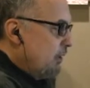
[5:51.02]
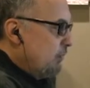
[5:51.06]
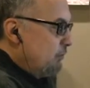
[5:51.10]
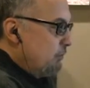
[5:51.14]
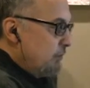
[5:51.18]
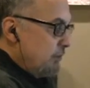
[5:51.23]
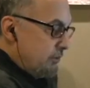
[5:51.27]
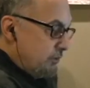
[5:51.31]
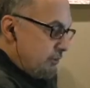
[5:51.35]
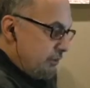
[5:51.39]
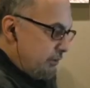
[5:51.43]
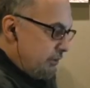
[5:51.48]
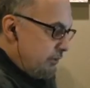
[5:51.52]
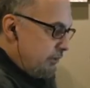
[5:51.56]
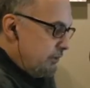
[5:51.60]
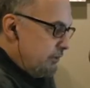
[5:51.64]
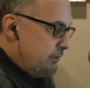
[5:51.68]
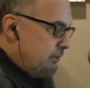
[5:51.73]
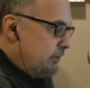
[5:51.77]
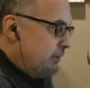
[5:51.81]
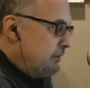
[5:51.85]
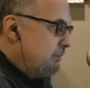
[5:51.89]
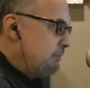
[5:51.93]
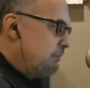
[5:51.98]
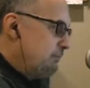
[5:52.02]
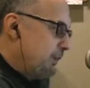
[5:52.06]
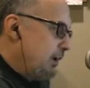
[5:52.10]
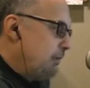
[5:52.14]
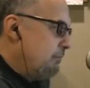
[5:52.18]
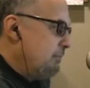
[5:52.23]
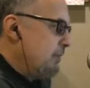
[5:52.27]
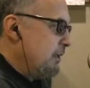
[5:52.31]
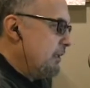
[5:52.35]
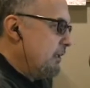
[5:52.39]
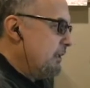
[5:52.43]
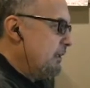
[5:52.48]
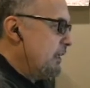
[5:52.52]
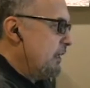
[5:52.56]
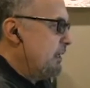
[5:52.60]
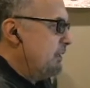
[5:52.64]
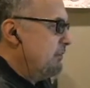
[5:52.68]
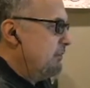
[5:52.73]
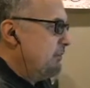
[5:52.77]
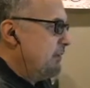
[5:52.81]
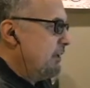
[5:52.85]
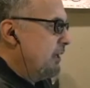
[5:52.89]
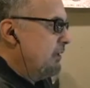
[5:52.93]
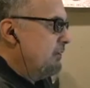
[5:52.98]
returned from the
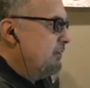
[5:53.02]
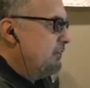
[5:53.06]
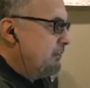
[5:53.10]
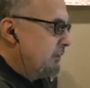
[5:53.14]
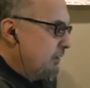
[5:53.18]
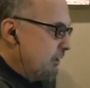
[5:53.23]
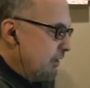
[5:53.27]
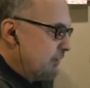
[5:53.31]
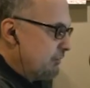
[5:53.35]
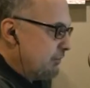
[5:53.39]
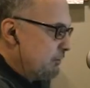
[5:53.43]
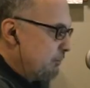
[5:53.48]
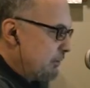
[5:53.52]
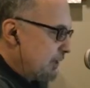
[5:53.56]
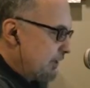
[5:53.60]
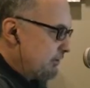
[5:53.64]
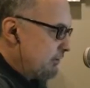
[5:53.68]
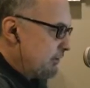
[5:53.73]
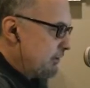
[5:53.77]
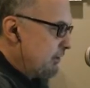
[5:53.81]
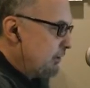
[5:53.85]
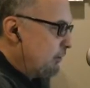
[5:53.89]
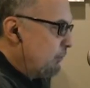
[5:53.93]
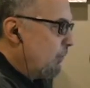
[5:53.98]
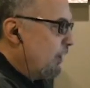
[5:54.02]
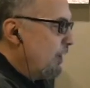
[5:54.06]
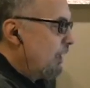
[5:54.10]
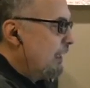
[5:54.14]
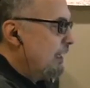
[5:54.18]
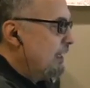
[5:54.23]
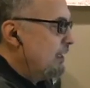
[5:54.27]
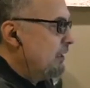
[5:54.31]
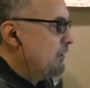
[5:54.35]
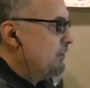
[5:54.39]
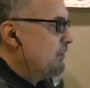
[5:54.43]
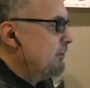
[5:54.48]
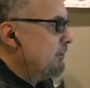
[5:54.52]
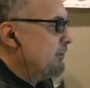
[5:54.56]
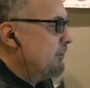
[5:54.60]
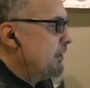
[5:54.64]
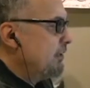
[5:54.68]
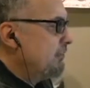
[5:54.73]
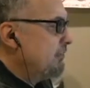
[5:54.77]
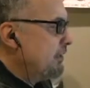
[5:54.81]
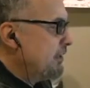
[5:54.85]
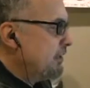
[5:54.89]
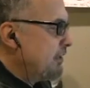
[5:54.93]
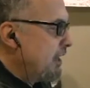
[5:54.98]
United States to live in Mexico, while
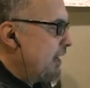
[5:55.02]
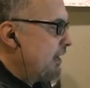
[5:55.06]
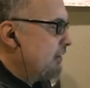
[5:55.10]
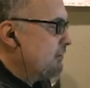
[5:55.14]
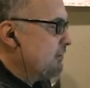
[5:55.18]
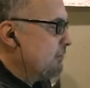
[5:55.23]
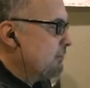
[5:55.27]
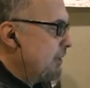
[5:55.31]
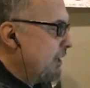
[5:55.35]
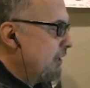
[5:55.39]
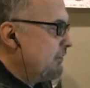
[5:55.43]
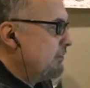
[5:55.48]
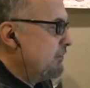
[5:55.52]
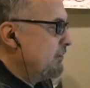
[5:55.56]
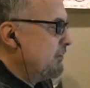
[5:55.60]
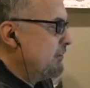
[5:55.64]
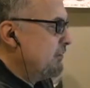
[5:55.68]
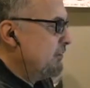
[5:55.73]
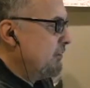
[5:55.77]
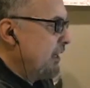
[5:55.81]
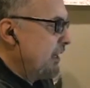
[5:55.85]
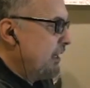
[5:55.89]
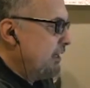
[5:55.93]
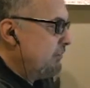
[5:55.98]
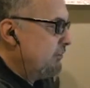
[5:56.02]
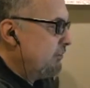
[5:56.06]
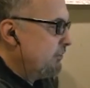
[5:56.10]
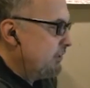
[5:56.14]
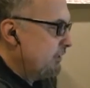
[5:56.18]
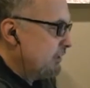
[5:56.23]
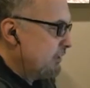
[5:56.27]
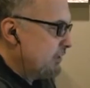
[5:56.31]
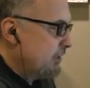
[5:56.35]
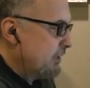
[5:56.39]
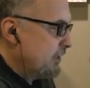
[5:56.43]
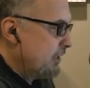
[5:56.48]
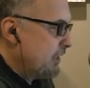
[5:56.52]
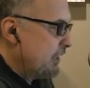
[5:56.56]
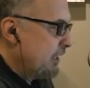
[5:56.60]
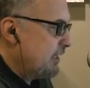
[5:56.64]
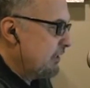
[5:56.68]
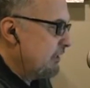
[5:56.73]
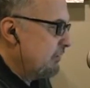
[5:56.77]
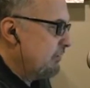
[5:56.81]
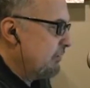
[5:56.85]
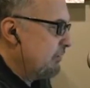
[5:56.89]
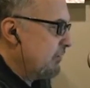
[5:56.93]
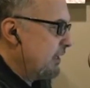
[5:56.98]
870,000 Mexicans entering the
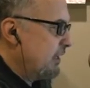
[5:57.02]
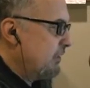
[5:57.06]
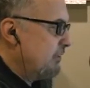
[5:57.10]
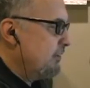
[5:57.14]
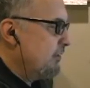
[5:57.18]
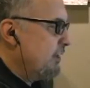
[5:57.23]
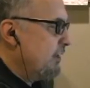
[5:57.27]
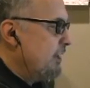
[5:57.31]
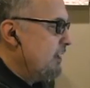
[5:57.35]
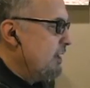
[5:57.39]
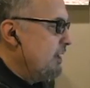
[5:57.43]
United States,